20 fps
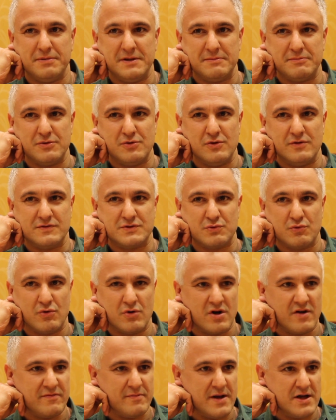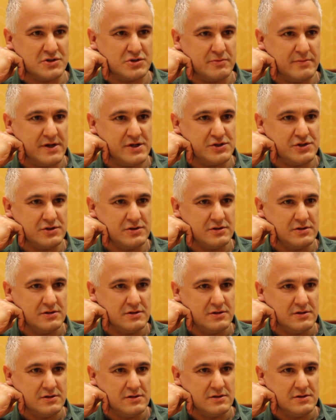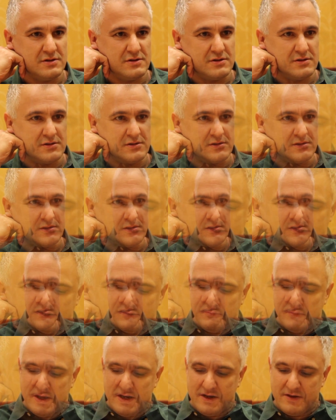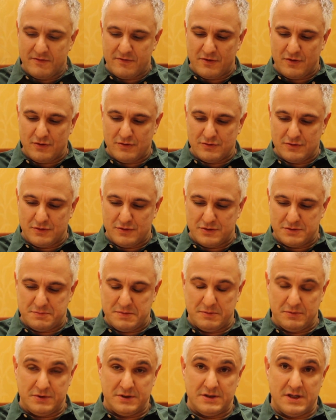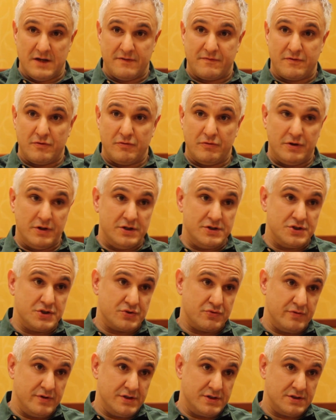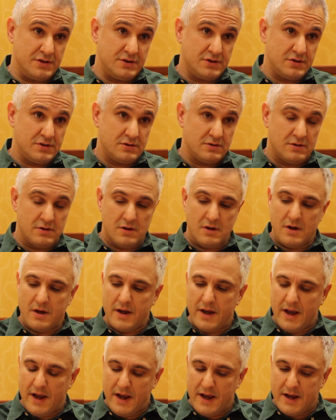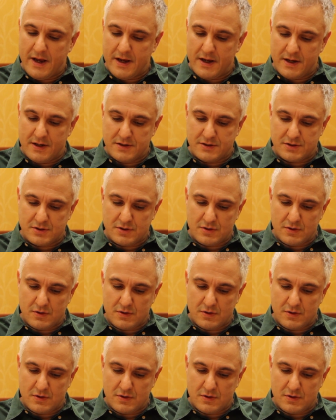people who had sworn off masturbation. And many of those people did that for religious reasons. And